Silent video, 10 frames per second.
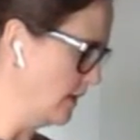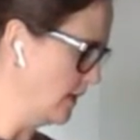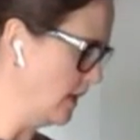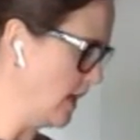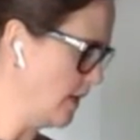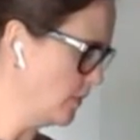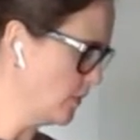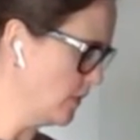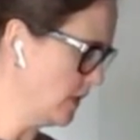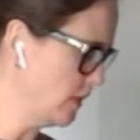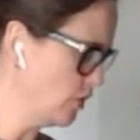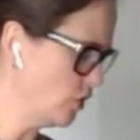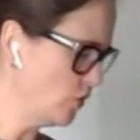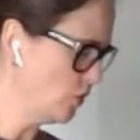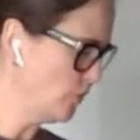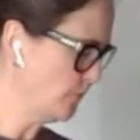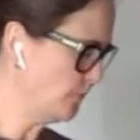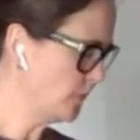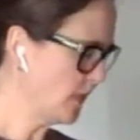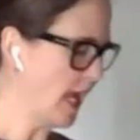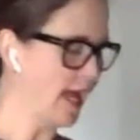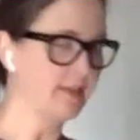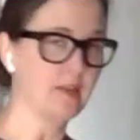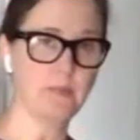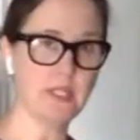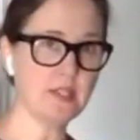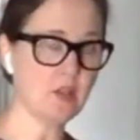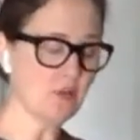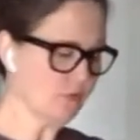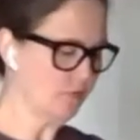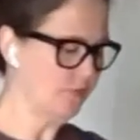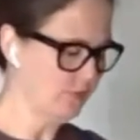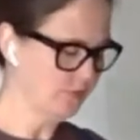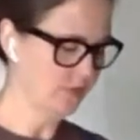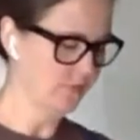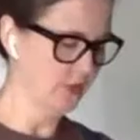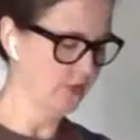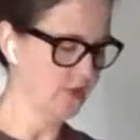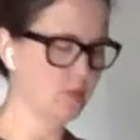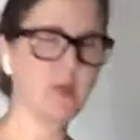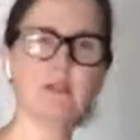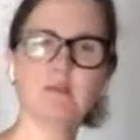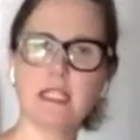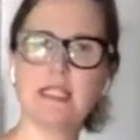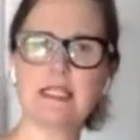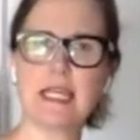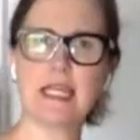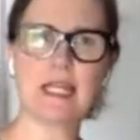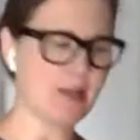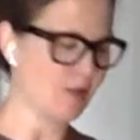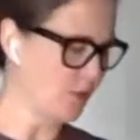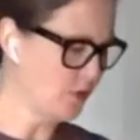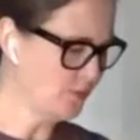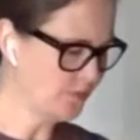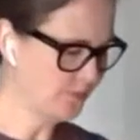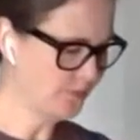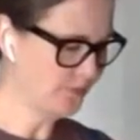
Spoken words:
And I'm going to add the miso first. Well, let's take it out of the bowl.